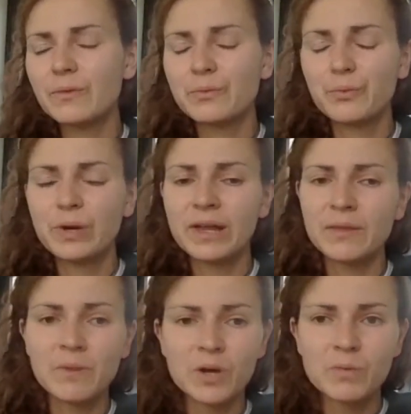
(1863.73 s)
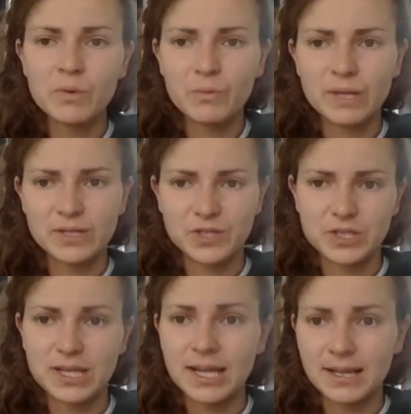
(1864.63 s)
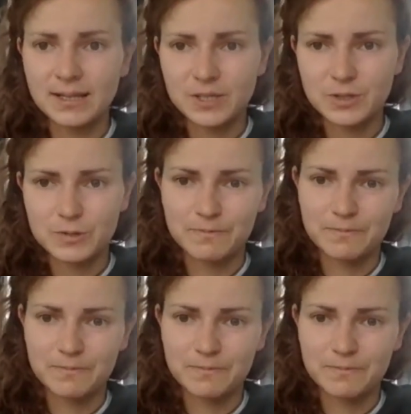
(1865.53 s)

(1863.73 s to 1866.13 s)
we're at the moment it's just an English